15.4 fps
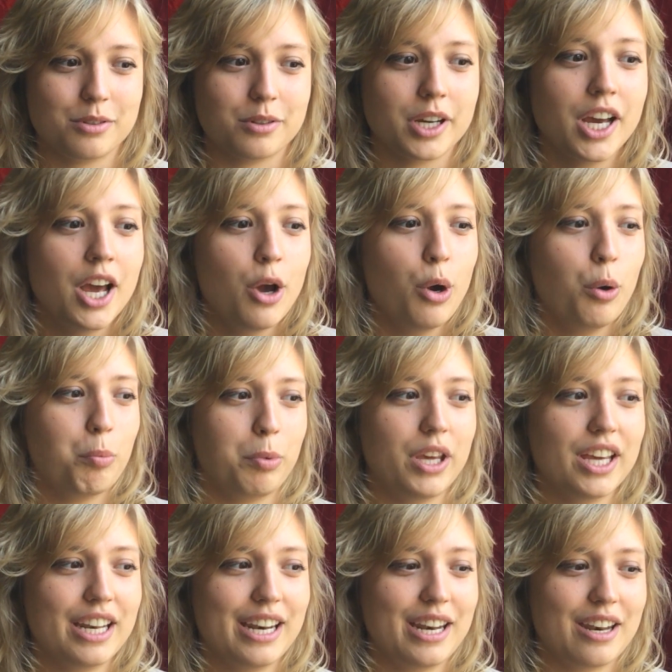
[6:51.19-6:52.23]
to
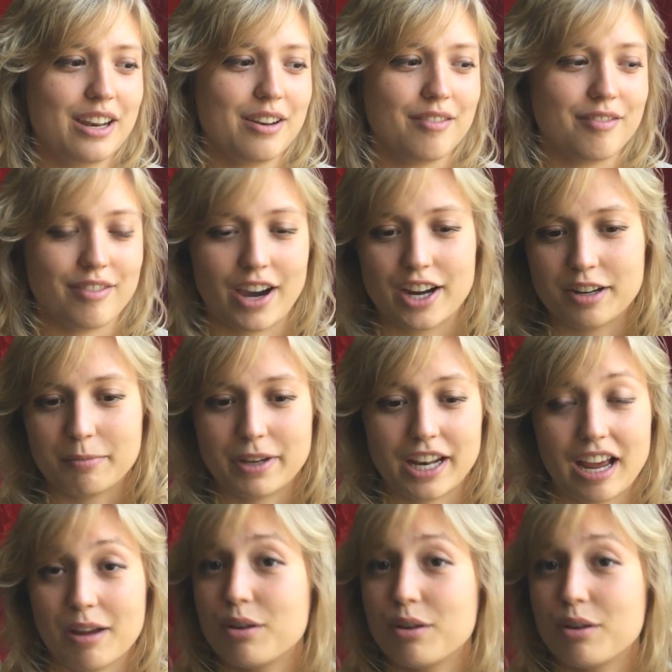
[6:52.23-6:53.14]
be in an environment.